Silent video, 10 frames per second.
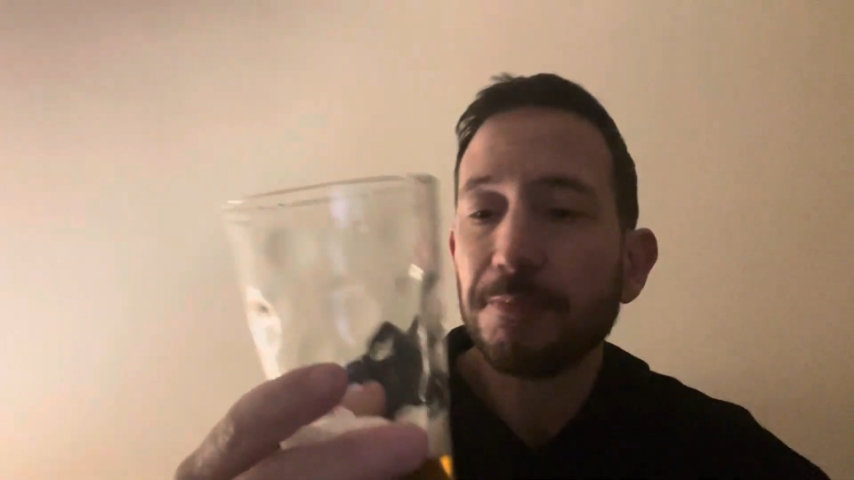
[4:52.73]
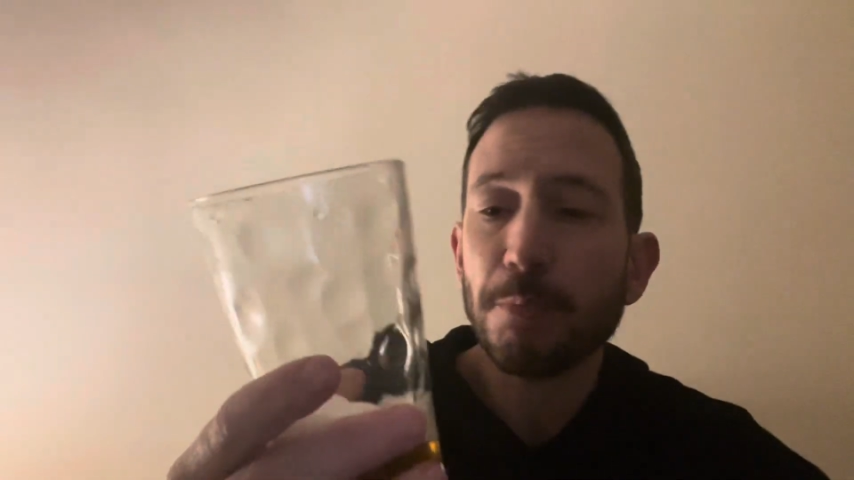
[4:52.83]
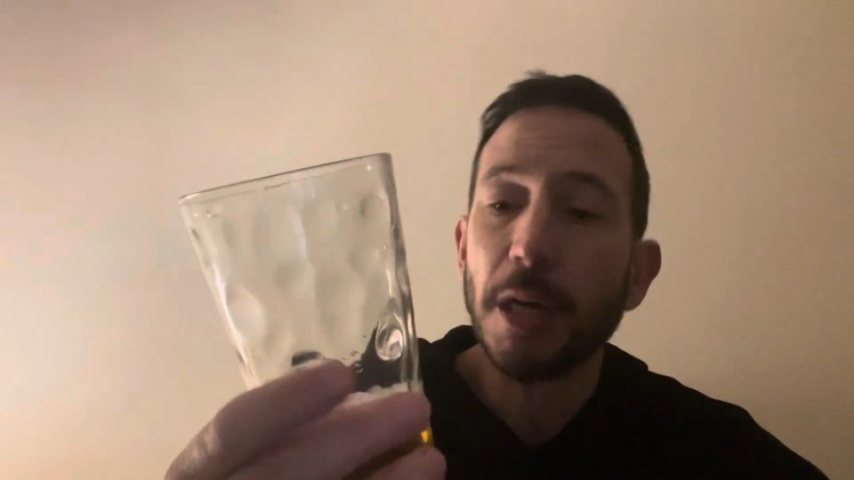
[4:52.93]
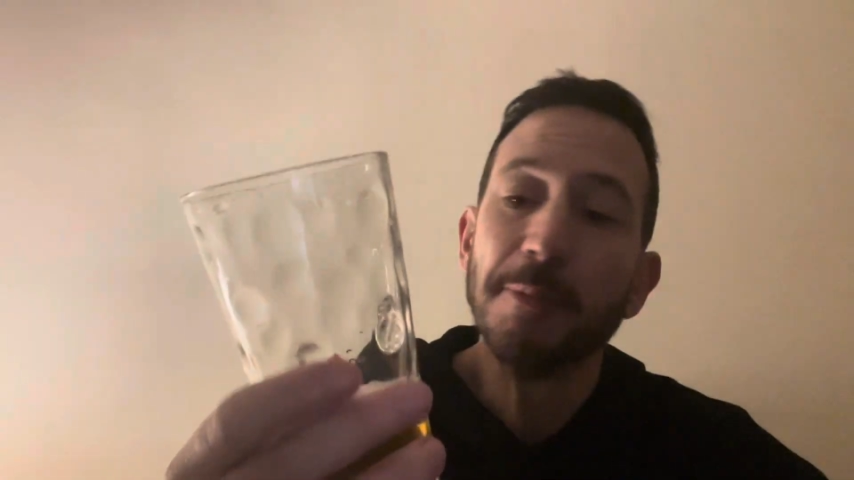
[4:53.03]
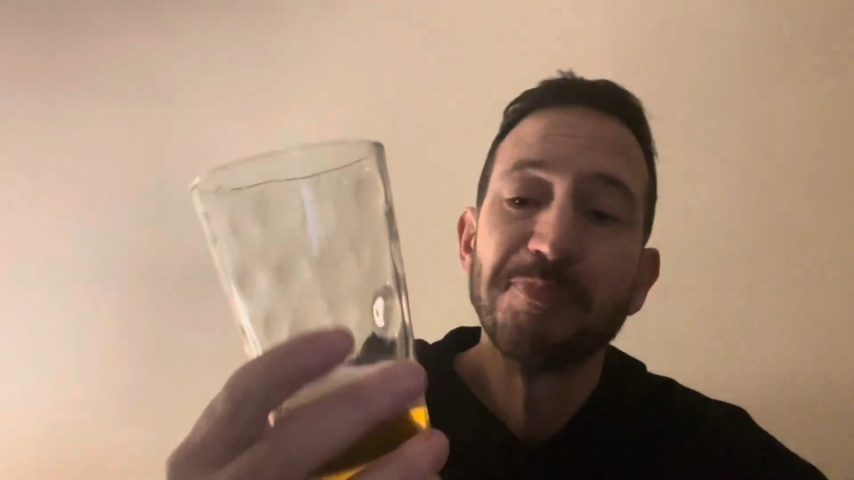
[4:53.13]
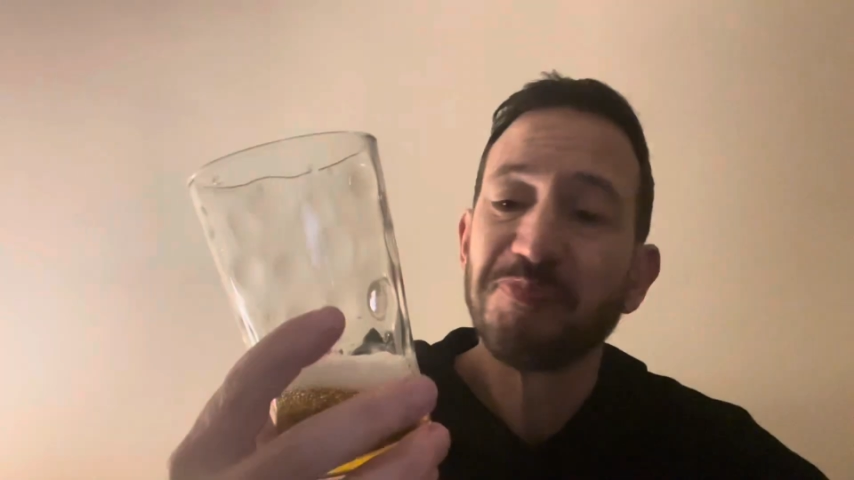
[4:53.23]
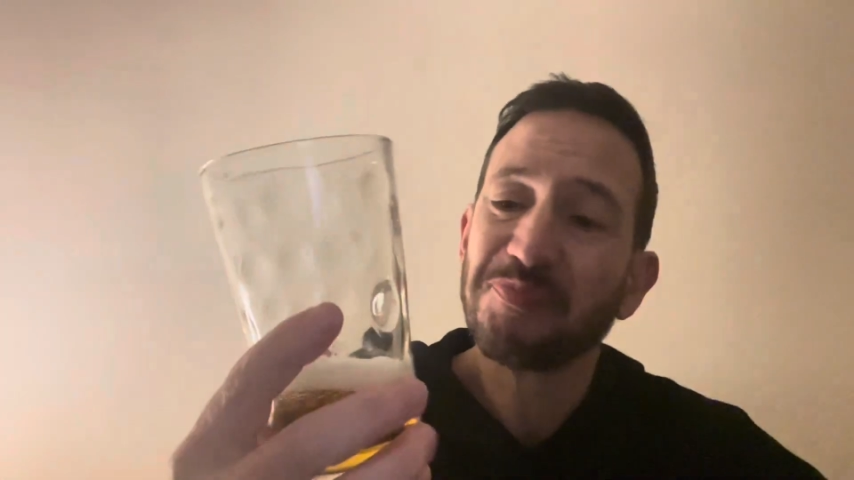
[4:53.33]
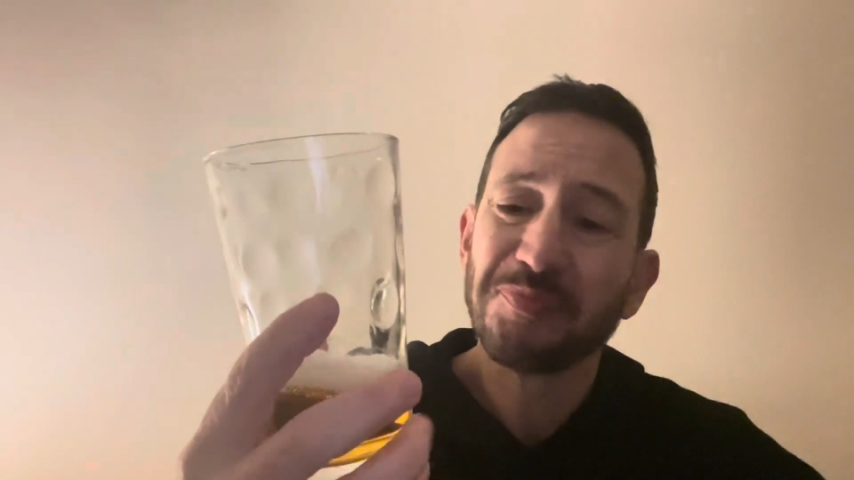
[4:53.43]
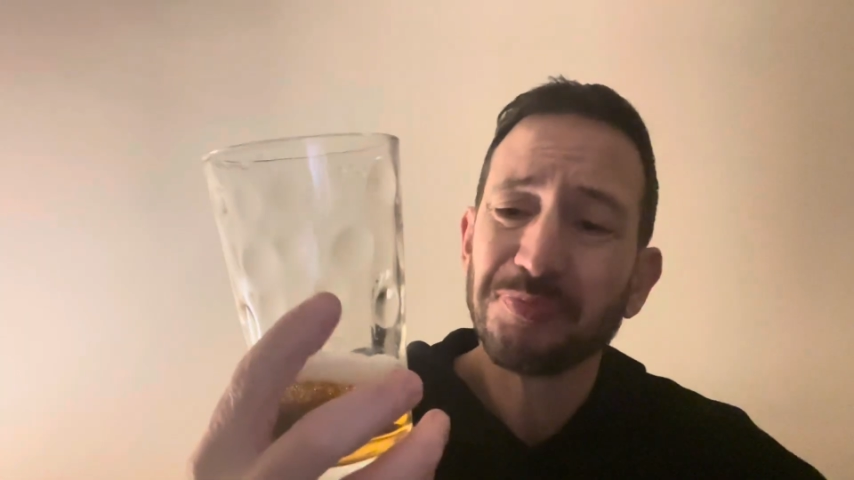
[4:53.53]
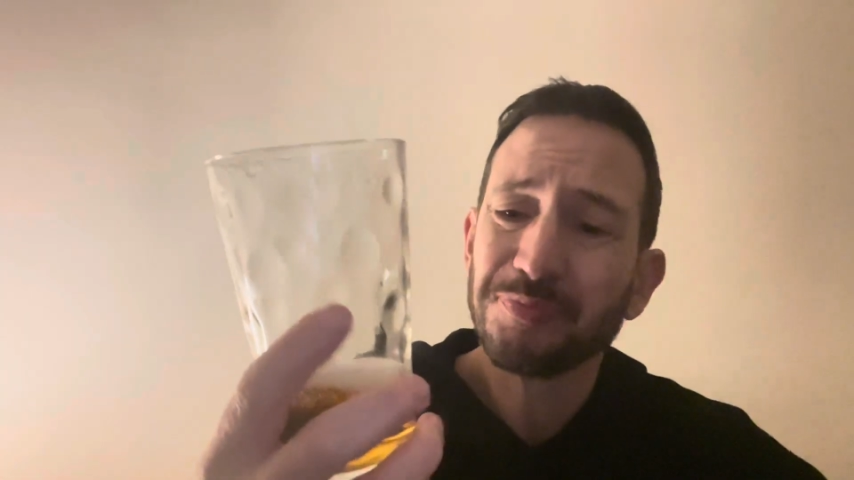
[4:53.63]
But
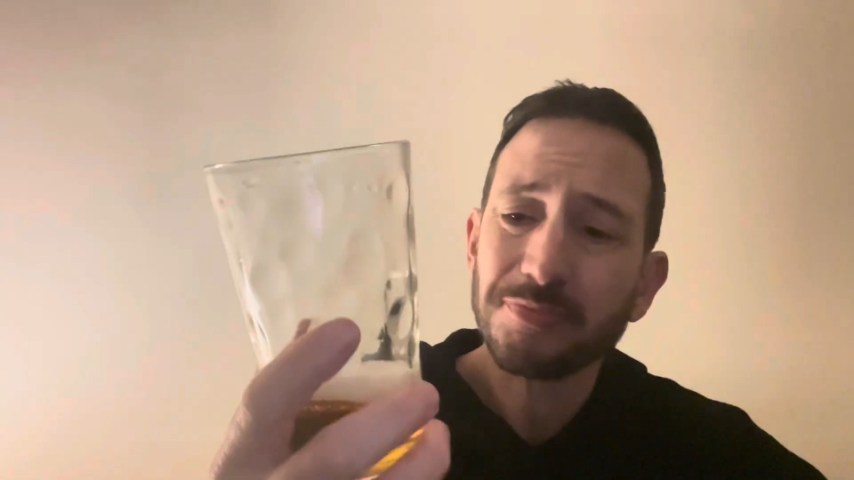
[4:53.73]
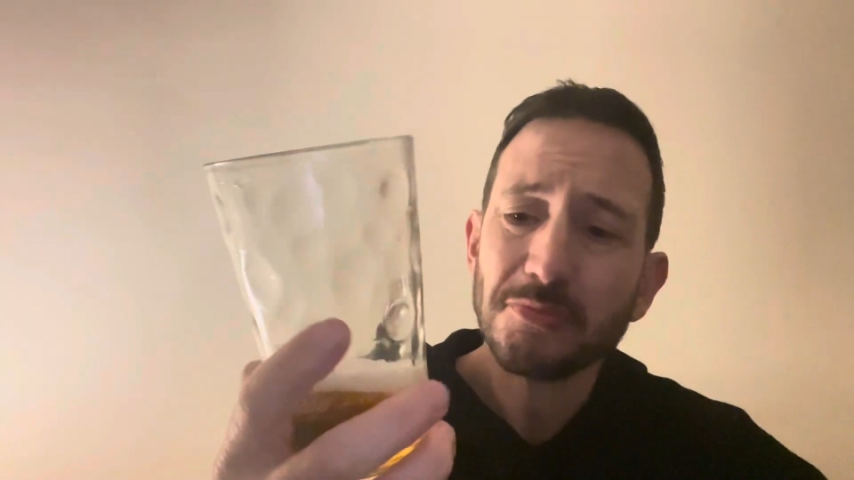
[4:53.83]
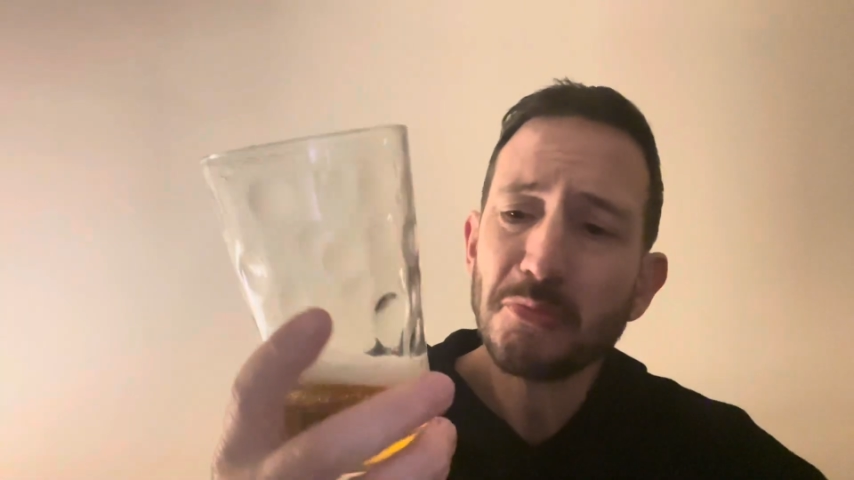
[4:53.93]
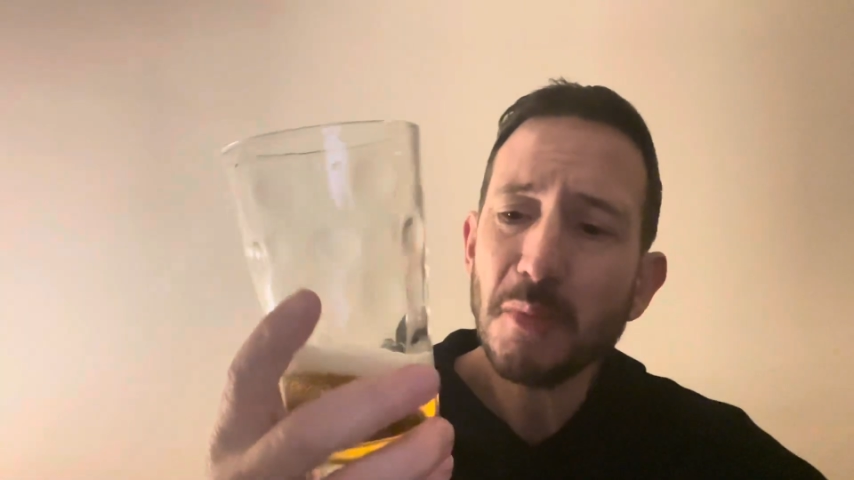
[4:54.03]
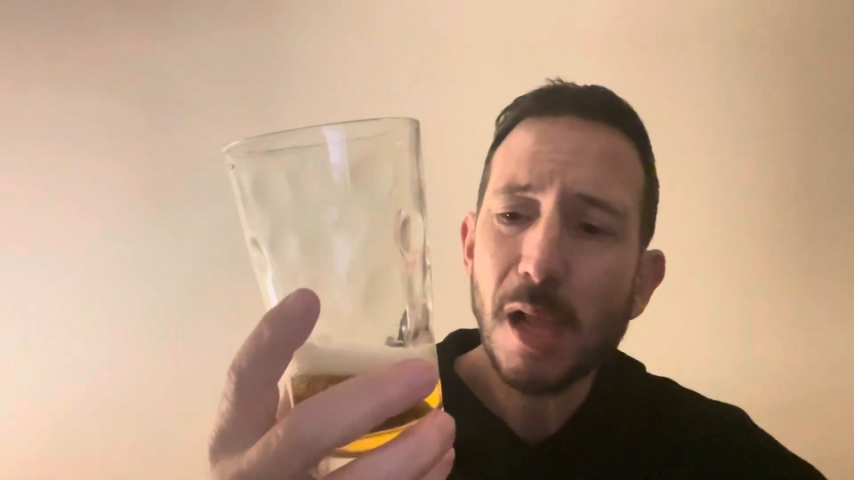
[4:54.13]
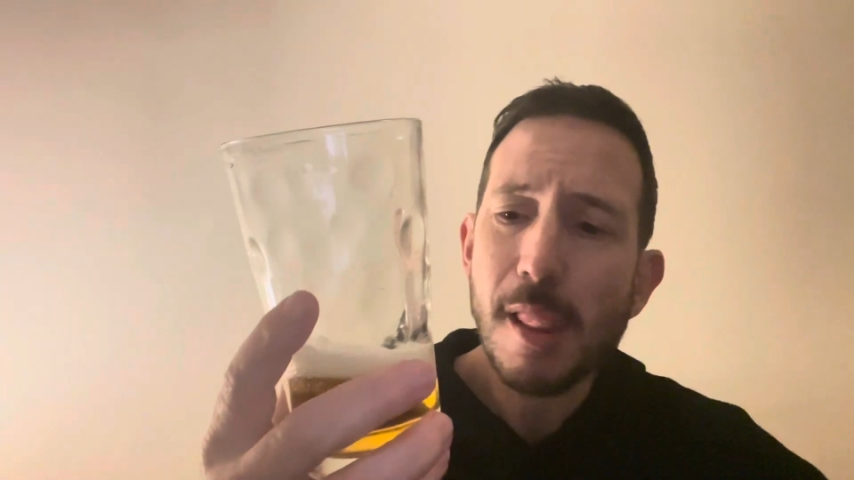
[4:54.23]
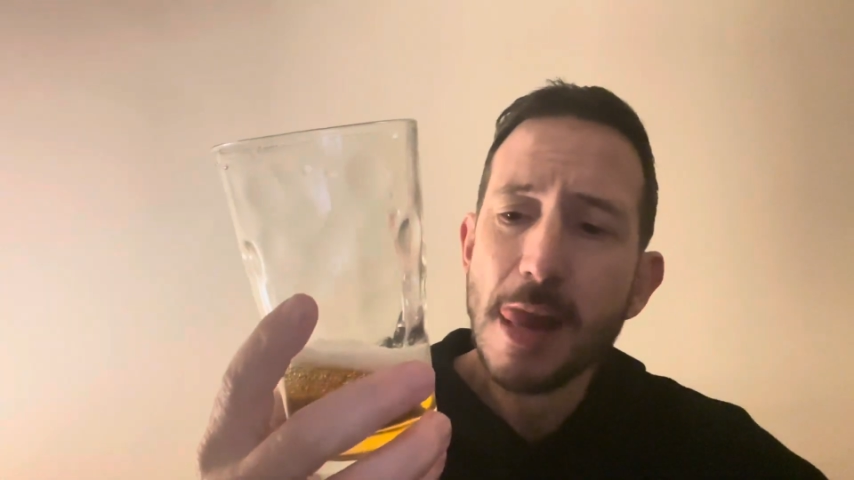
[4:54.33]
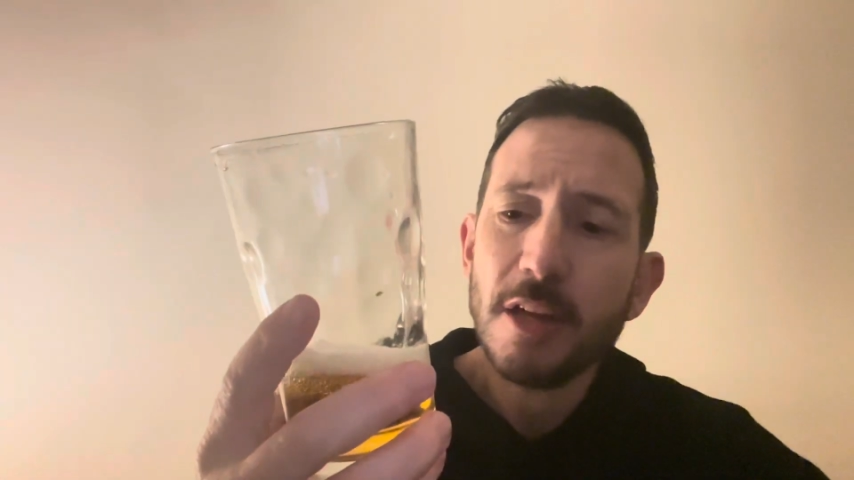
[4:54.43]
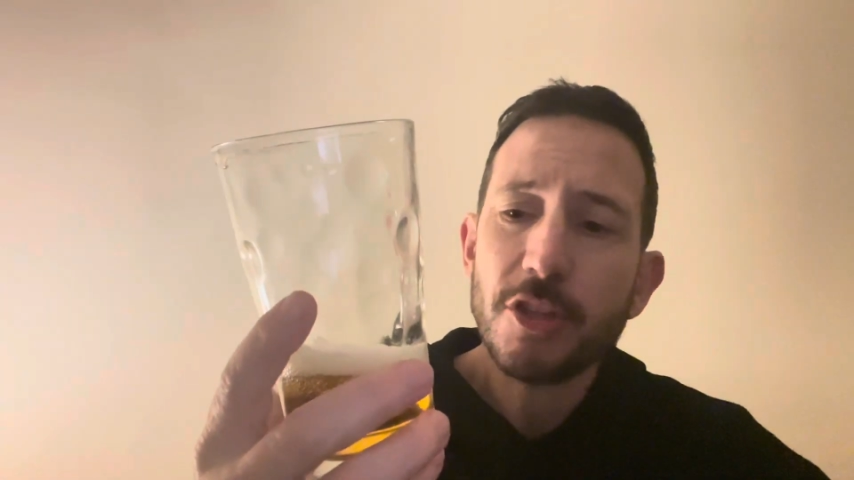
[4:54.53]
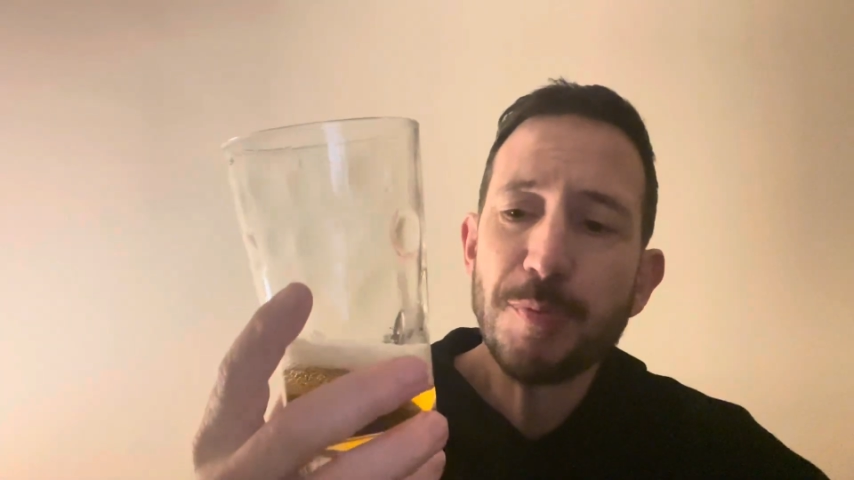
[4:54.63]
to